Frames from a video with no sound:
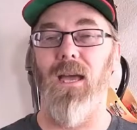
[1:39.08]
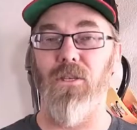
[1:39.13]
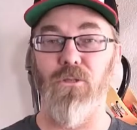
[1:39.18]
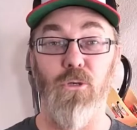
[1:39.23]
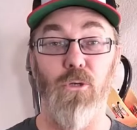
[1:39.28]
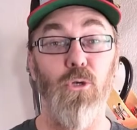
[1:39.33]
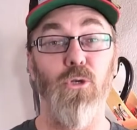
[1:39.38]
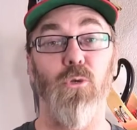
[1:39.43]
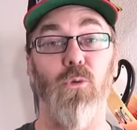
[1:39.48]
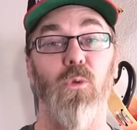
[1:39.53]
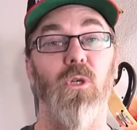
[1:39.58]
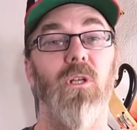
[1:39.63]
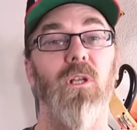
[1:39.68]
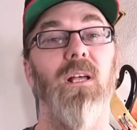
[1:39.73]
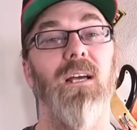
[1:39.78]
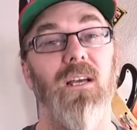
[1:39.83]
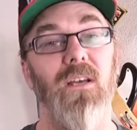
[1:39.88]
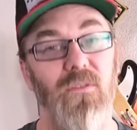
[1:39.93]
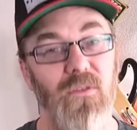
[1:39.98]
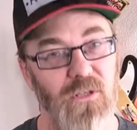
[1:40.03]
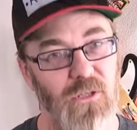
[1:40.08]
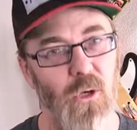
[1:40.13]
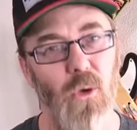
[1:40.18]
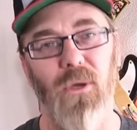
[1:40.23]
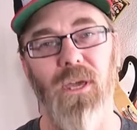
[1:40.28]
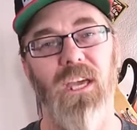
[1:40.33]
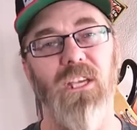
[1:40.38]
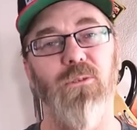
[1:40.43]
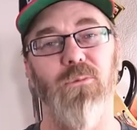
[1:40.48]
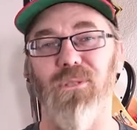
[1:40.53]
As usual, the
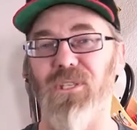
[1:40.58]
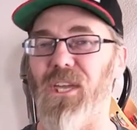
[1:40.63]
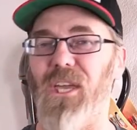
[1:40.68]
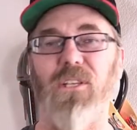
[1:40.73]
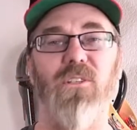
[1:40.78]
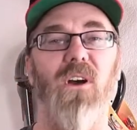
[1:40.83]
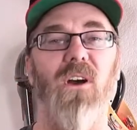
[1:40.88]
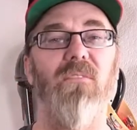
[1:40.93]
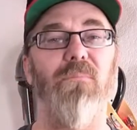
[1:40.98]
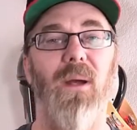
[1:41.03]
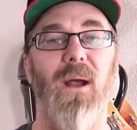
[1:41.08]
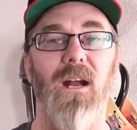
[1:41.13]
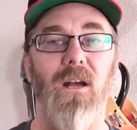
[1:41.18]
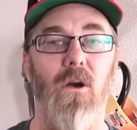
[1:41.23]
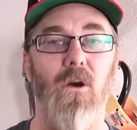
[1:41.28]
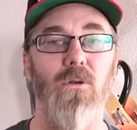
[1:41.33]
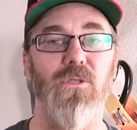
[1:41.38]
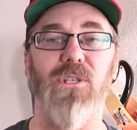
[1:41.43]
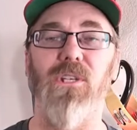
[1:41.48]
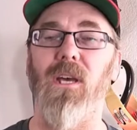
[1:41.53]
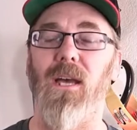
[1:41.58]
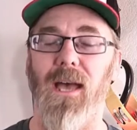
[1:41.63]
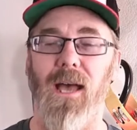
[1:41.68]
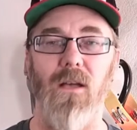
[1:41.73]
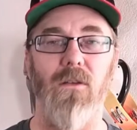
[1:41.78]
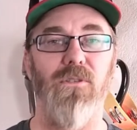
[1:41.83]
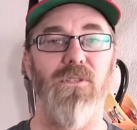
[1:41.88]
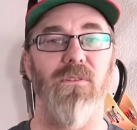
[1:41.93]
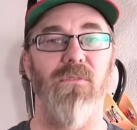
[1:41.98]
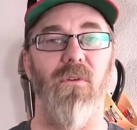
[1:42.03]
showcase was kicked off by our host,
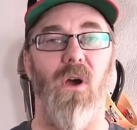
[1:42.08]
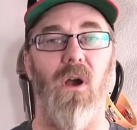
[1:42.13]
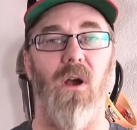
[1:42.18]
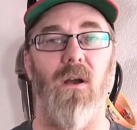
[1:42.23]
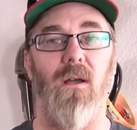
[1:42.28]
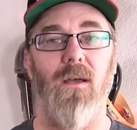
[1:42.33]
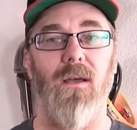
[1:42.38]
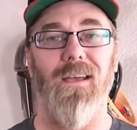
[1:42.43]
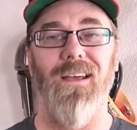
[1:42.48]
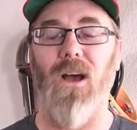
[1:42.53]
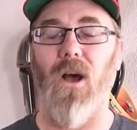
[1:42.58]
Hal Savar,